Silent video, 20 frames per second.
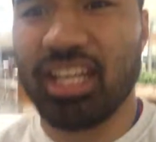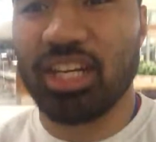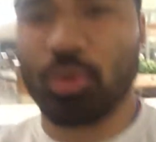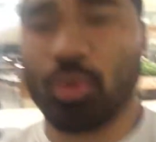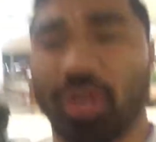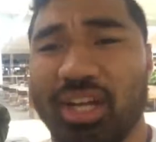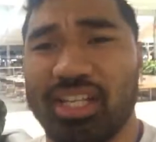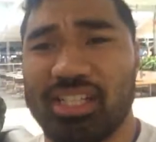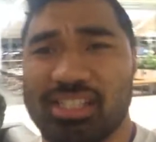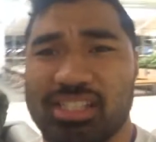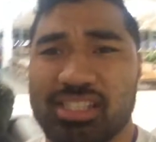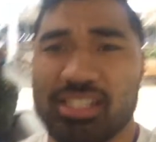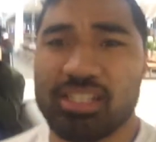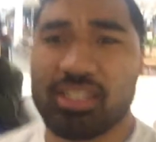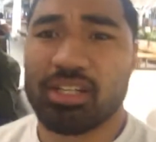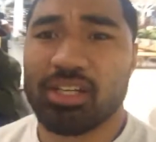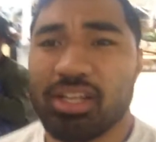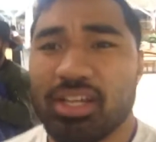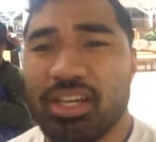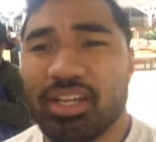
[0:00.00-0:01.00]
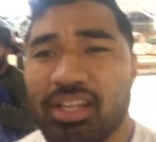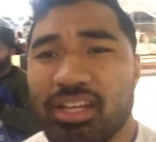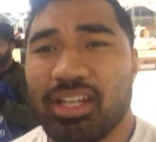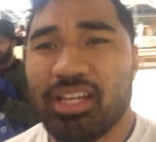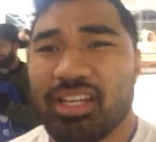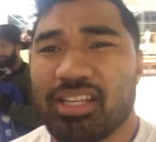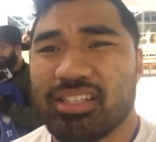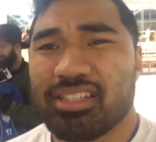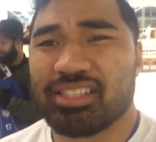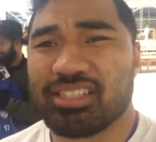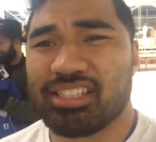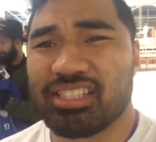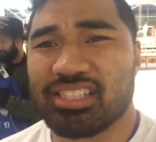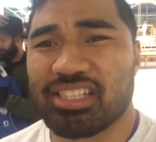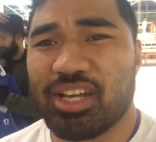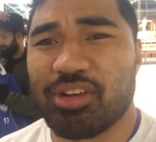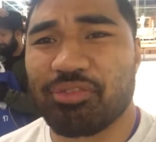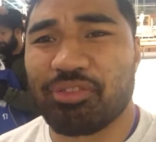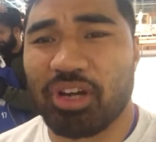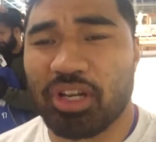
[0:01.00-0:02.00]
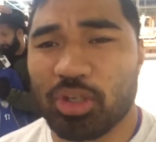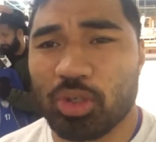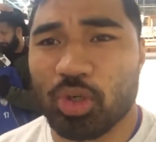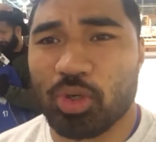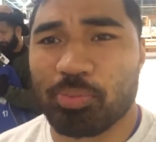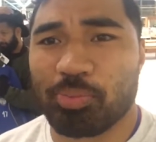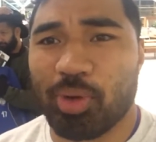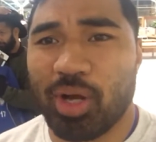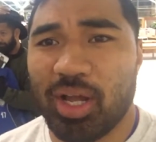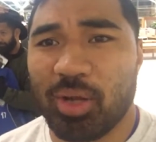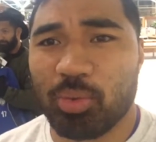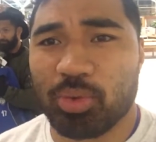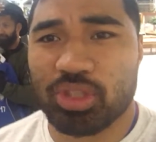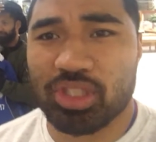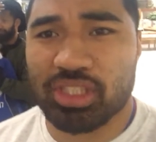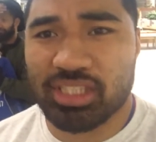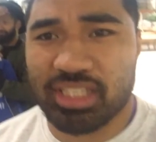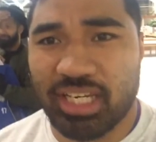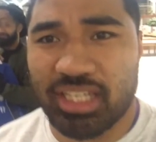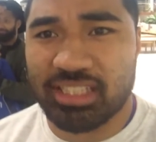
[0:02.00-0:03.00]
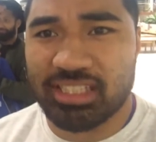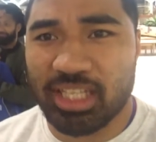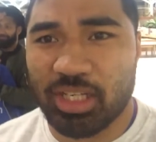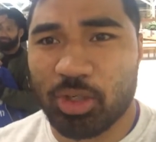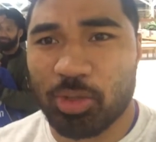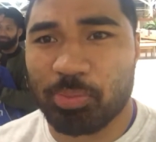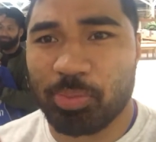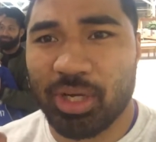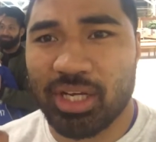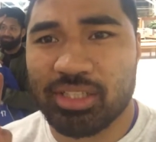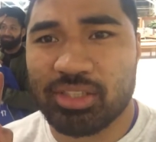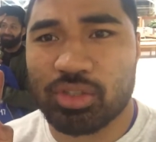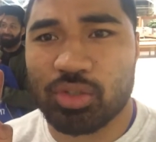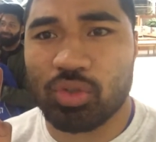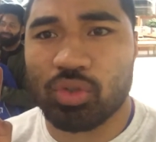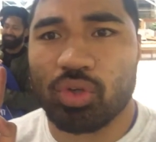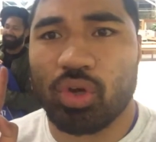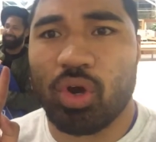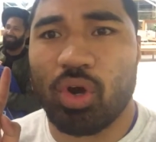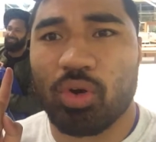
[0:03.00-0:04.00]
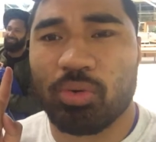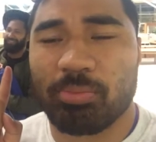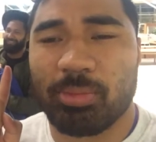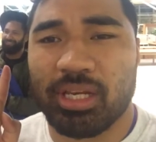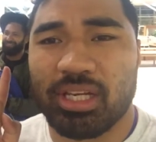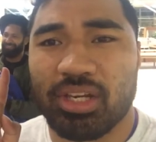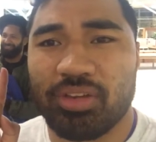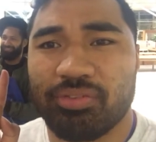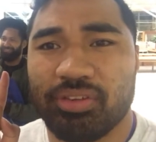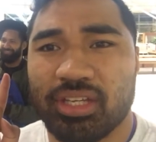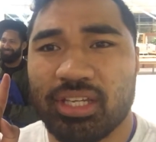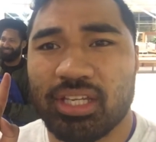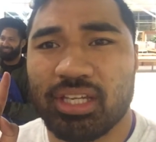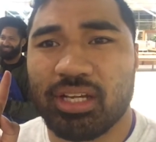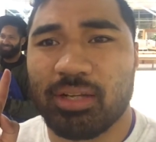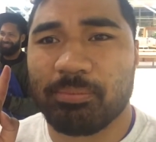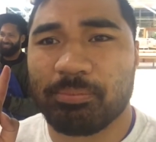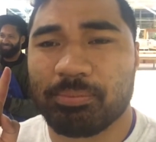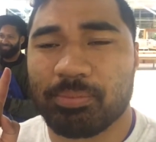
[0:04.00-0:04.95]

Anyways, this is our final goodbye. We're just going to say goodbye to old mate over here.